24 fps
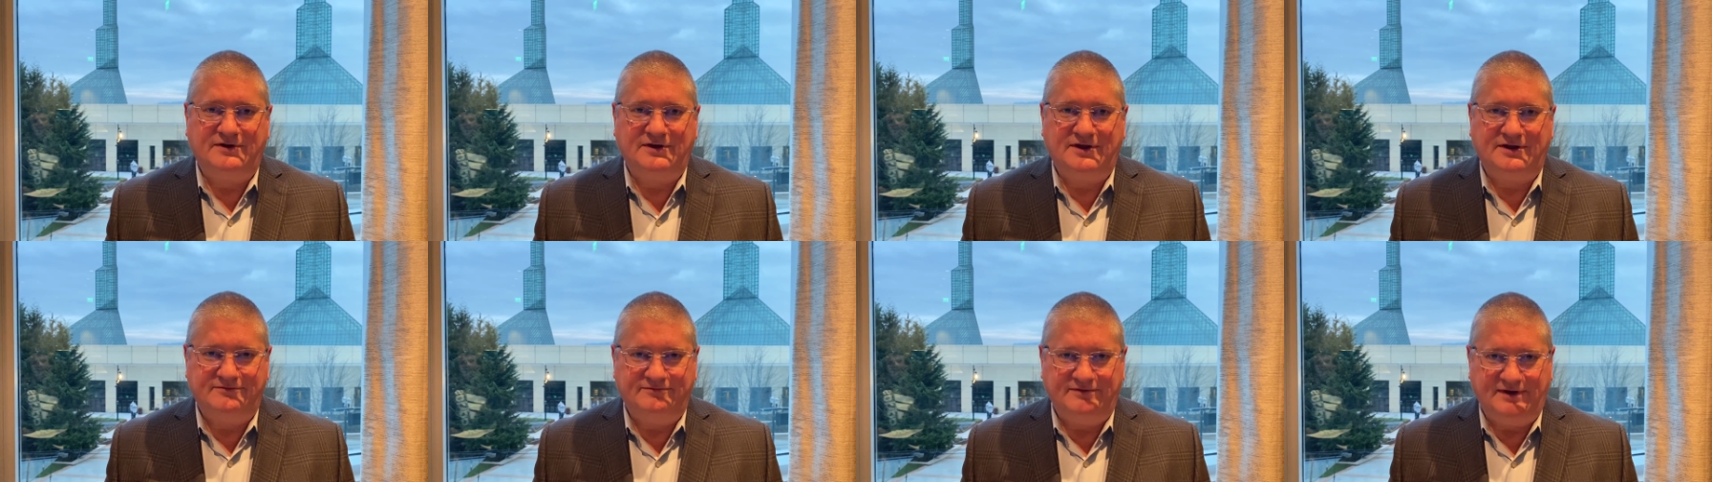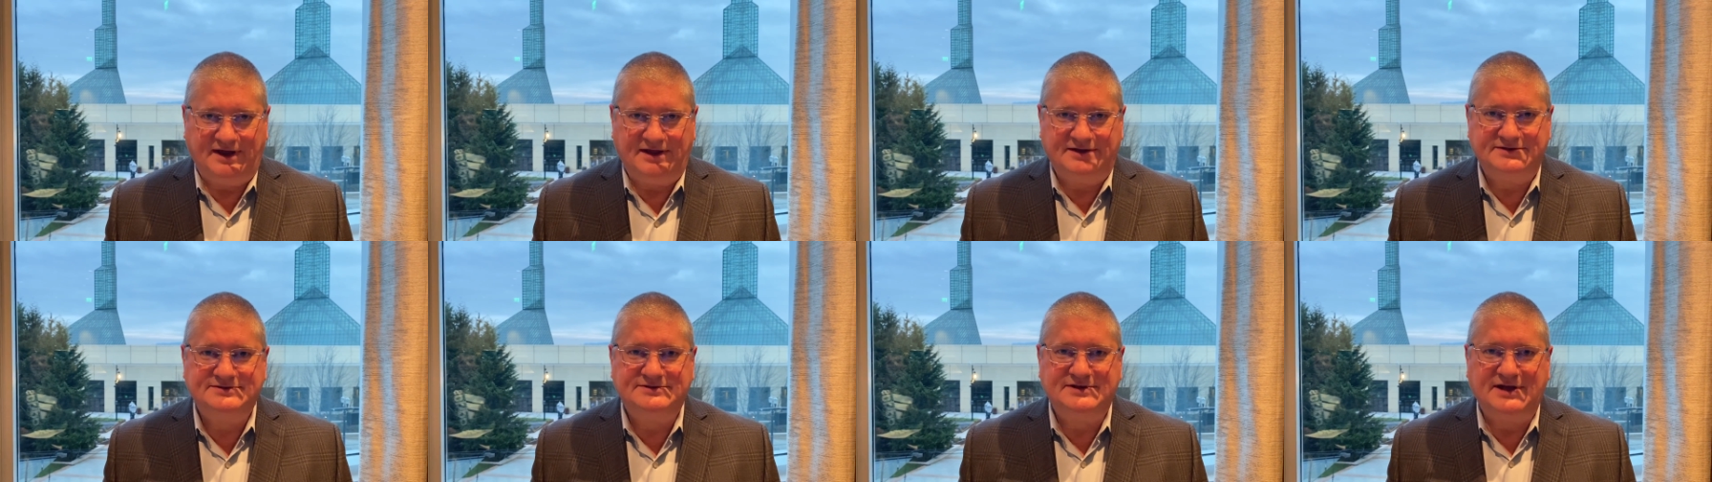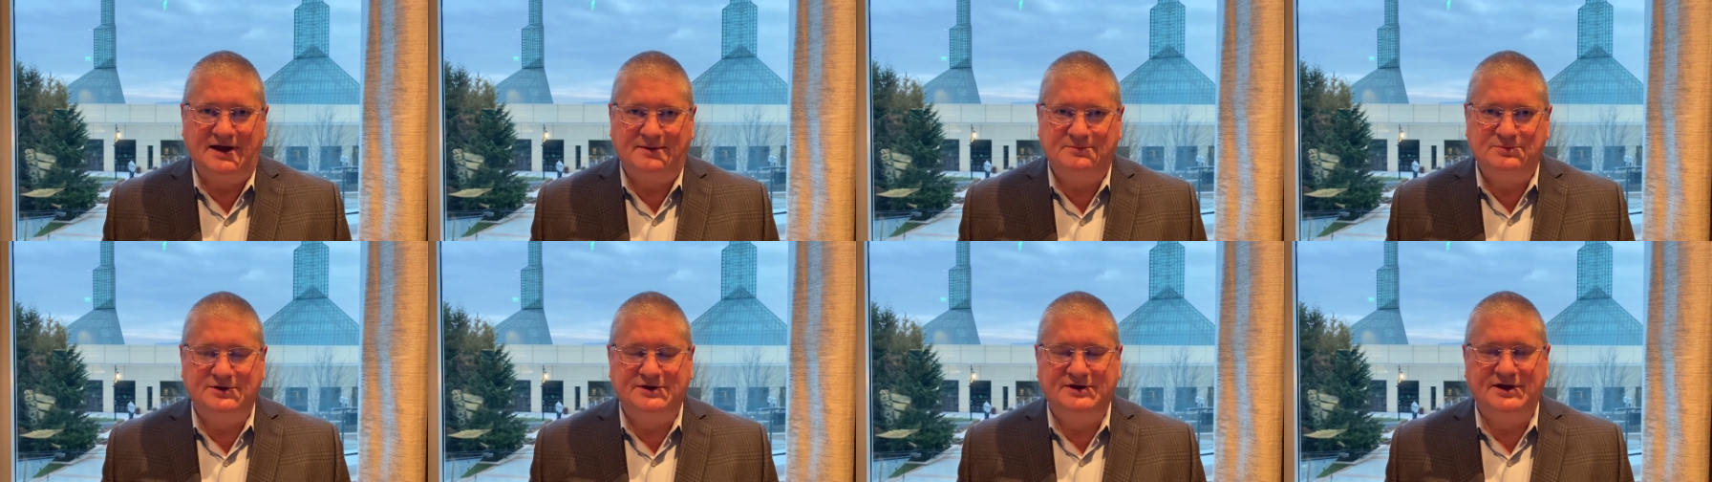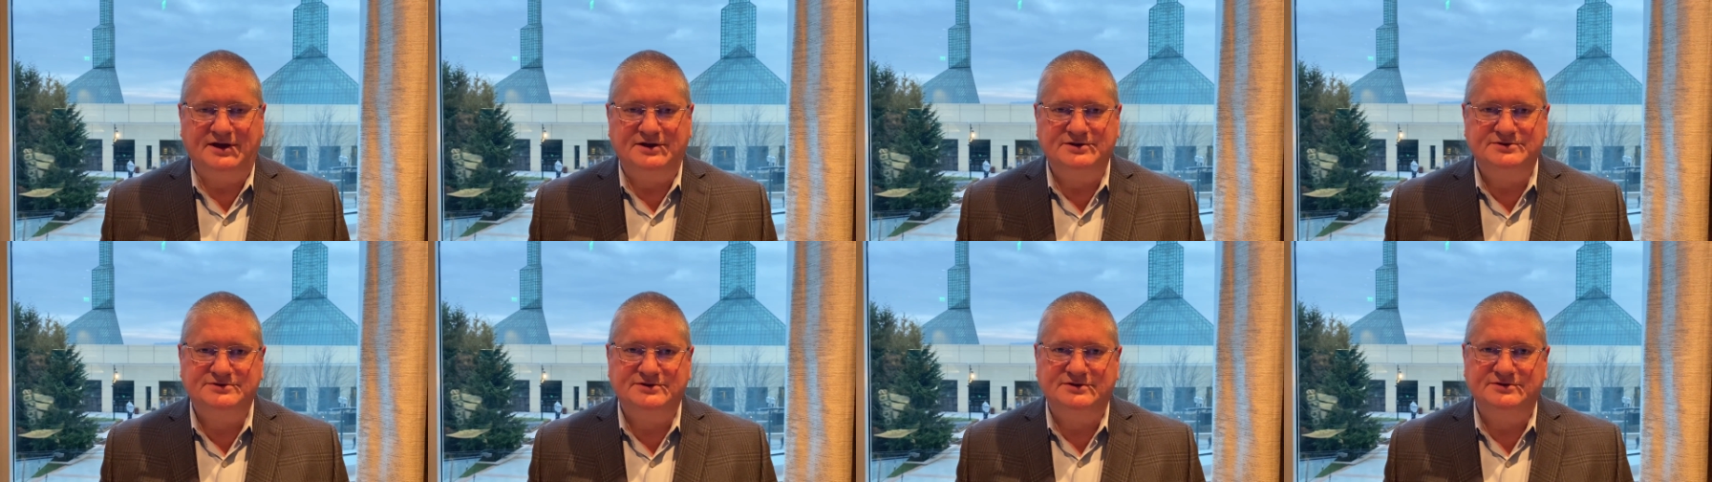advanced
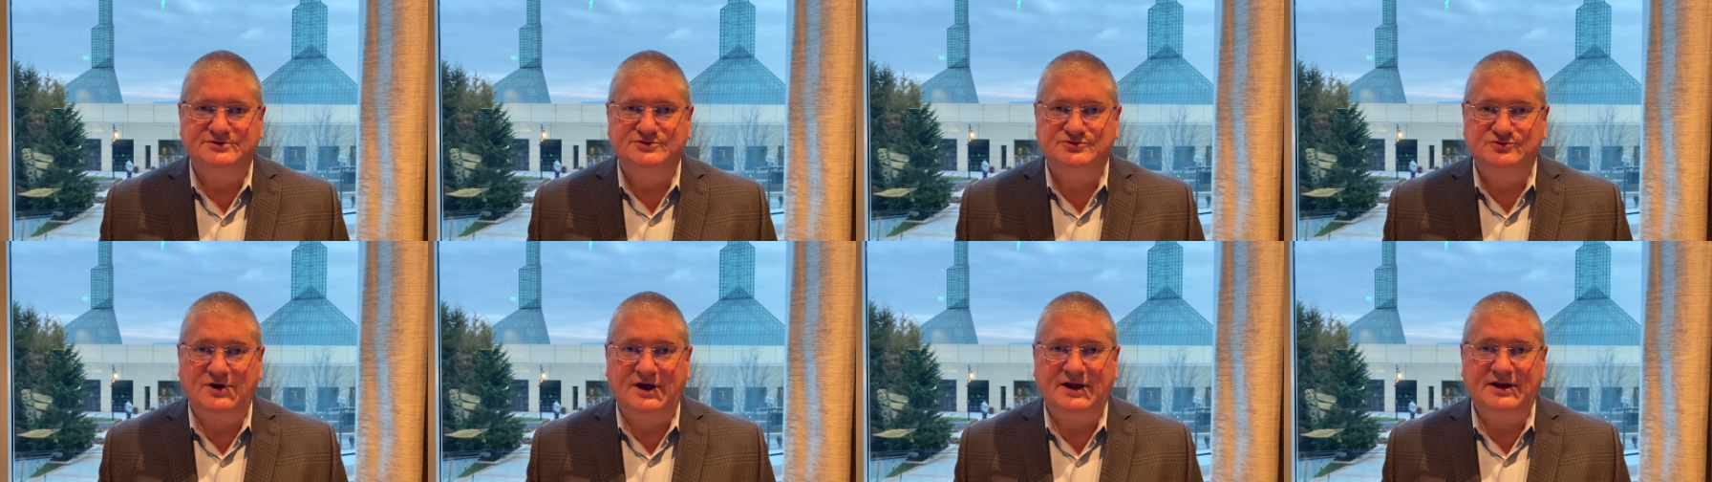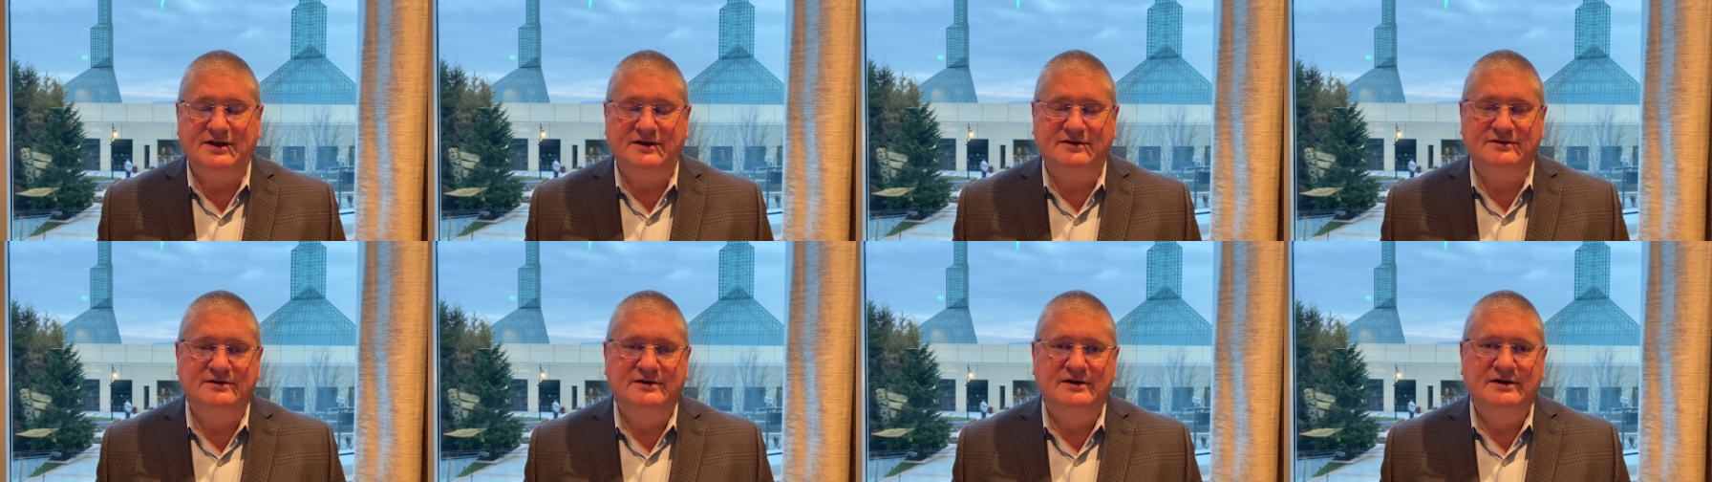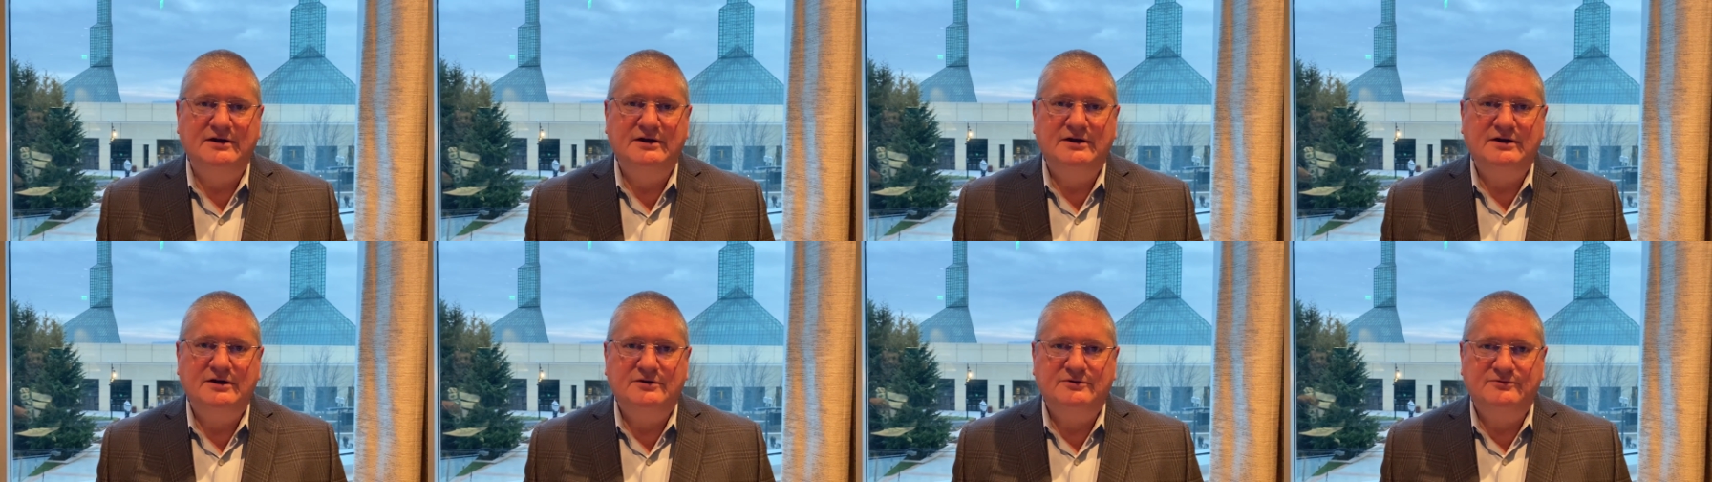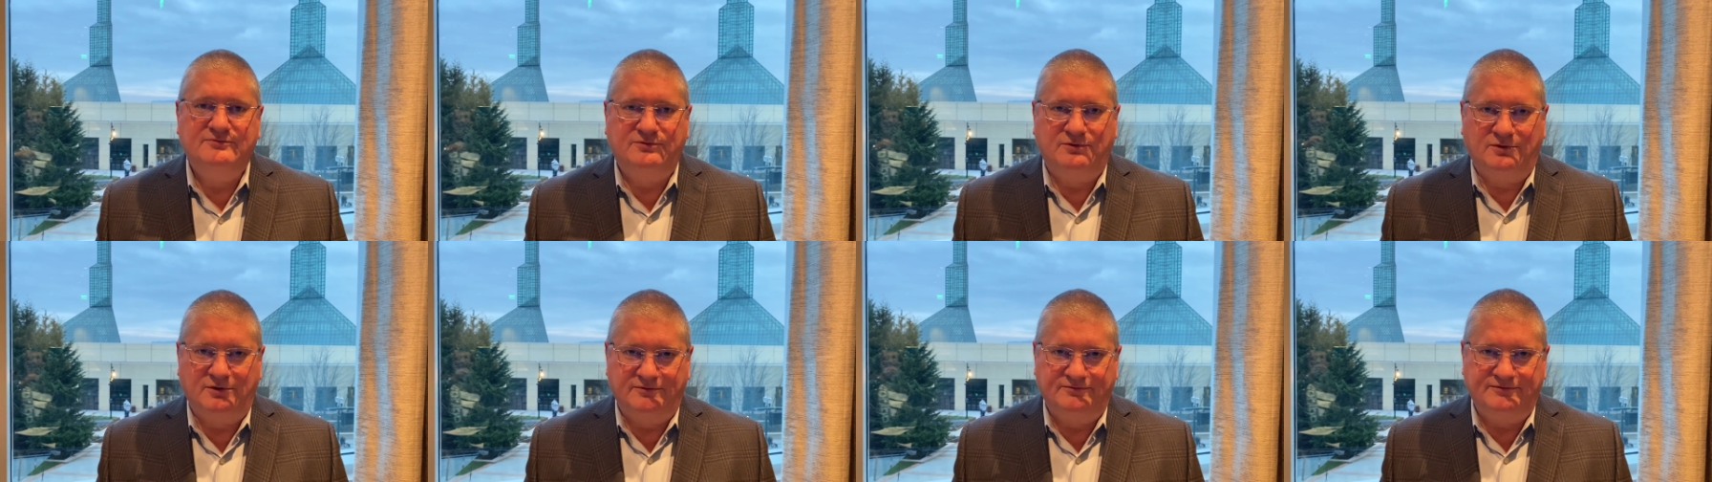application training
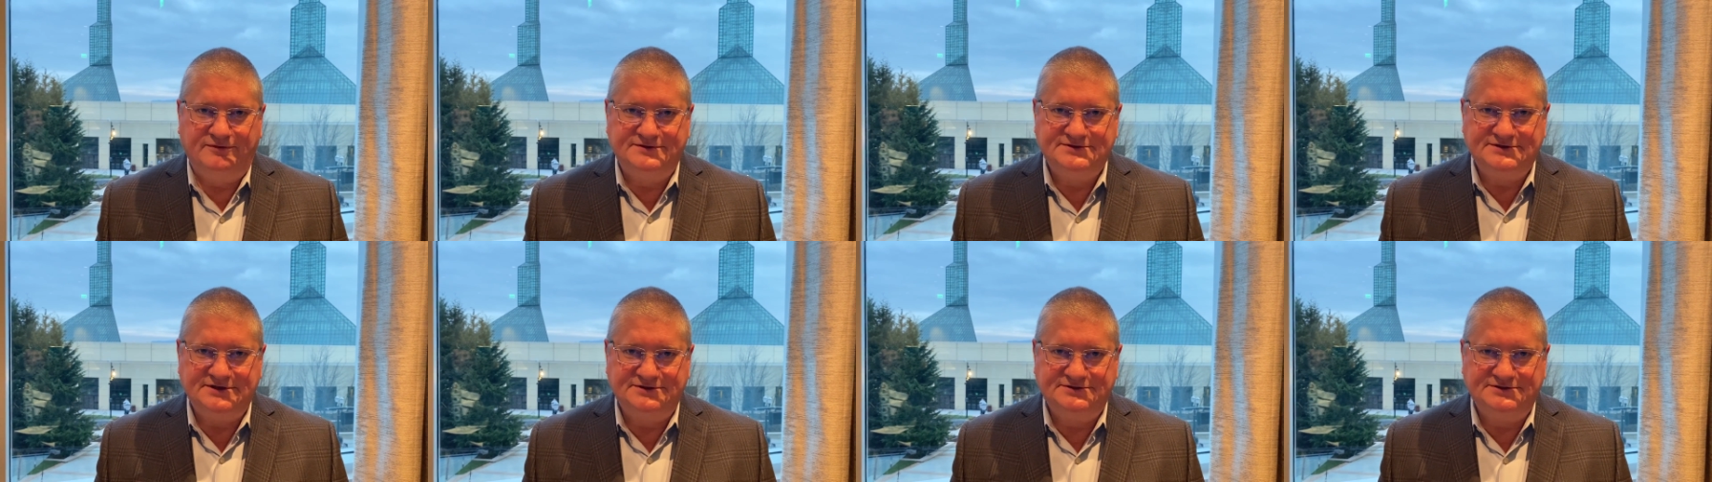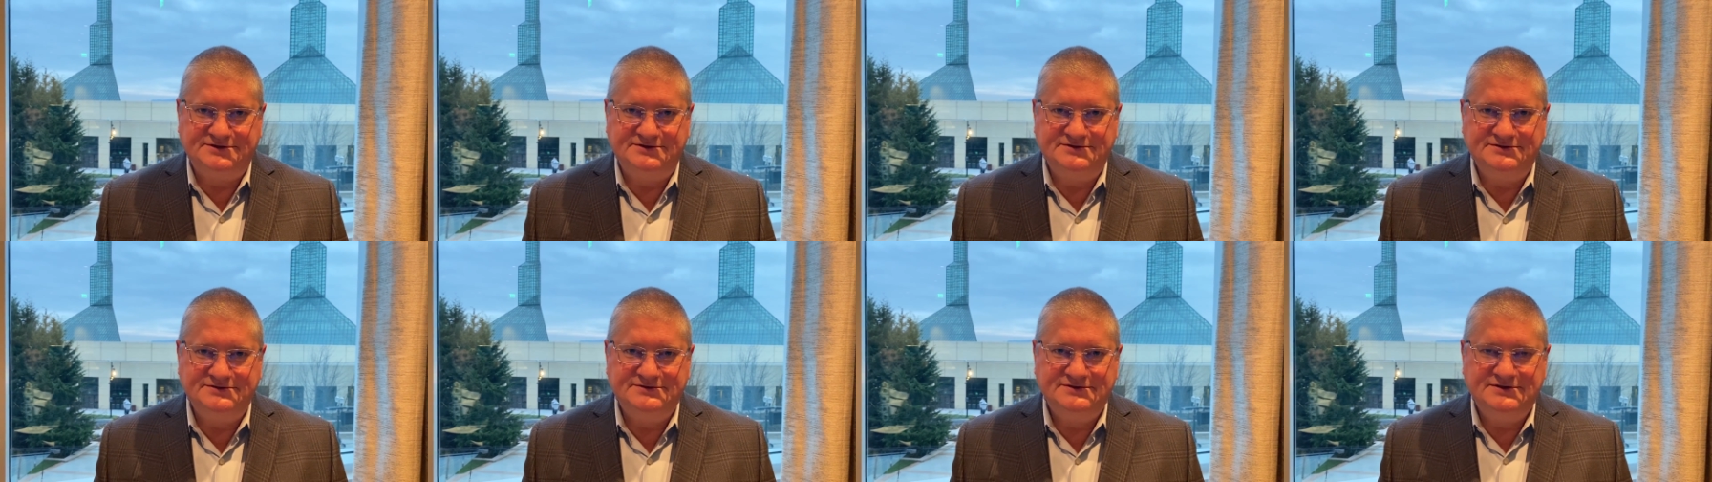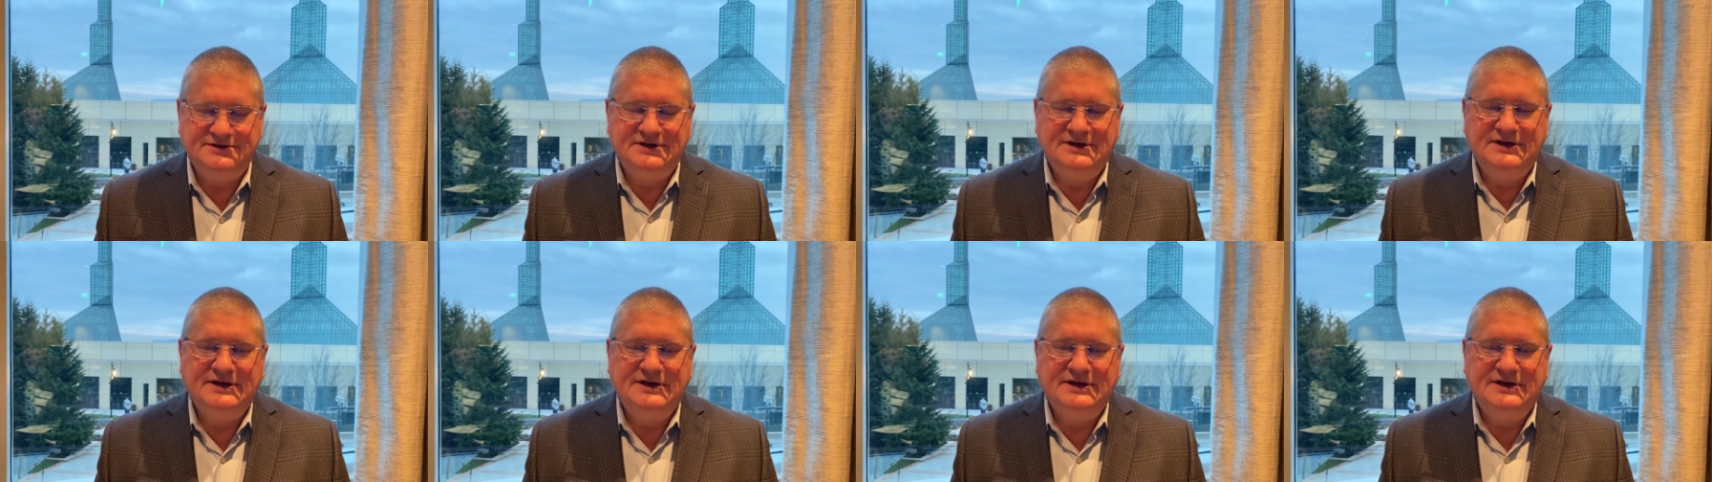for physicians.